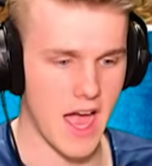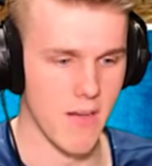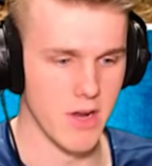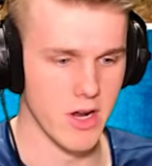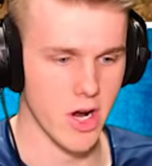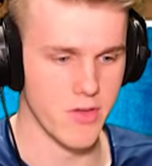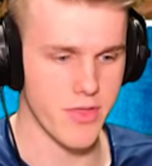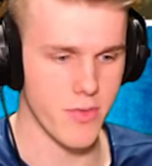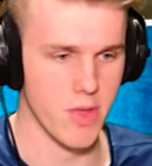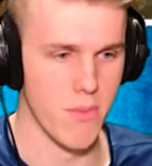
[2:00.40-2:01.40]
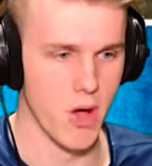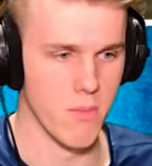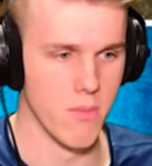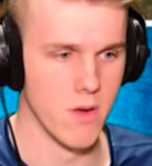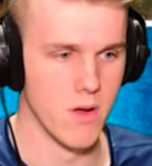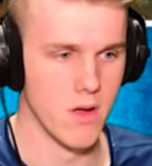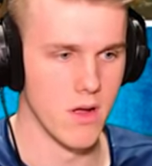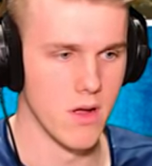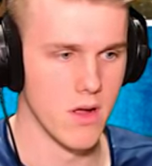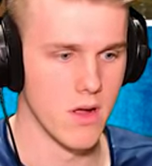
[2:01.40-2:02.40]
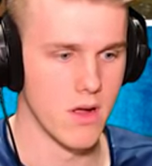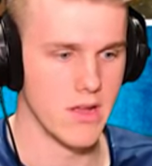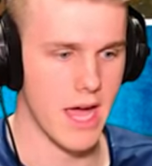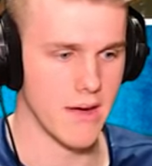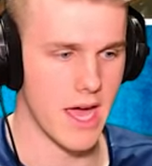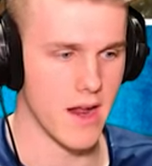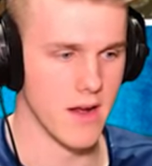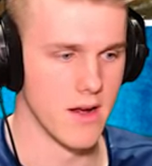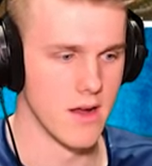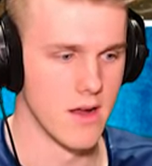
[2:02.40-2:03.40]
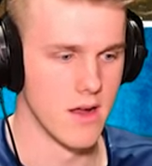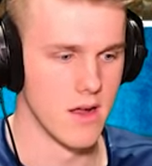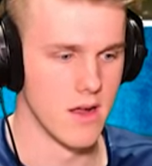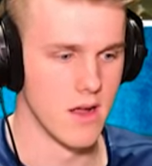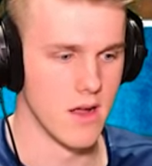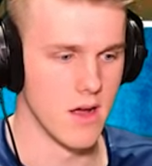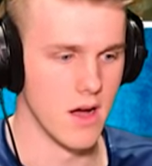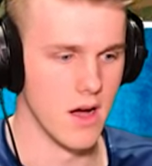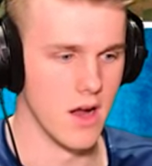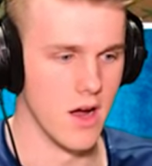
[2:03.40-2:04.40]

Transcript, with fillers: that. I'm going to go through the, through the bottom. The yeah, get it. Oh,